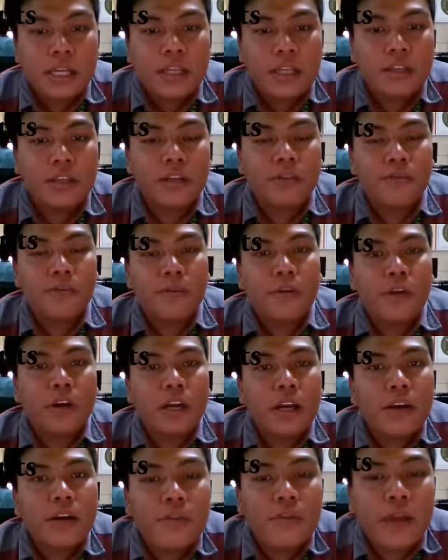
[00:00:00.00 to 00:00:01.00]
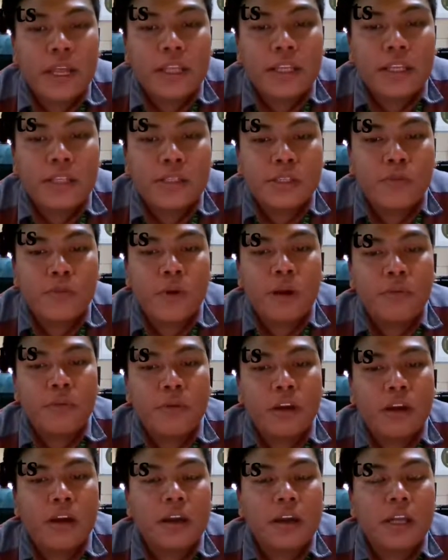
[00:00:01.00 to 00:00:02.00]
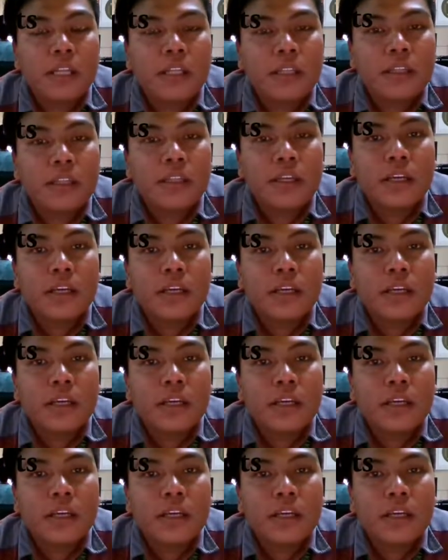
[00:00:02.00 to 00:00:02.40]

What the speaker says: Therefore, red is warm current